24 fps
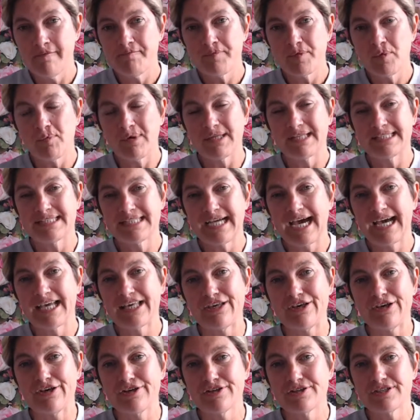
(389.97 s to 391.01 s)
with
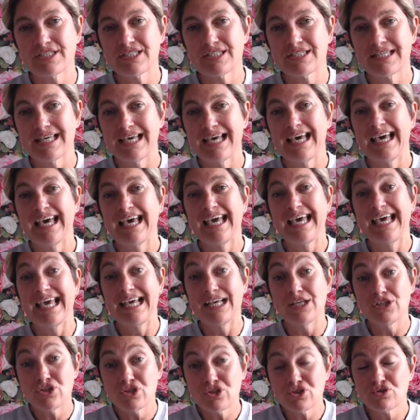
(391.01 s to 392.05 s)
diets,
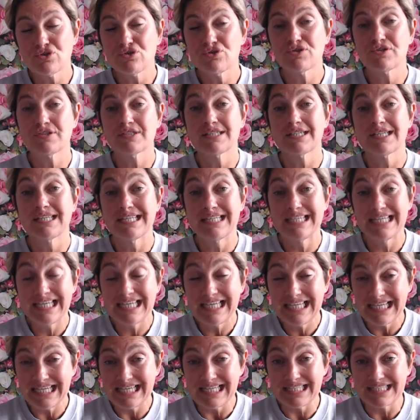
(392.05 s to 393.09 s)
it just
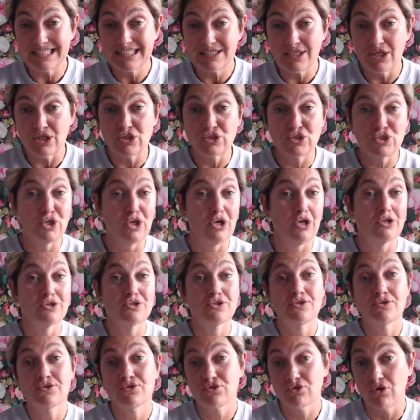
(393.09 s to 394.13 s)
needs to
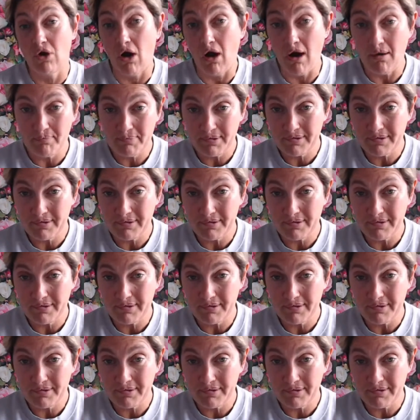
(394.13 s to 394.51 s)
stop.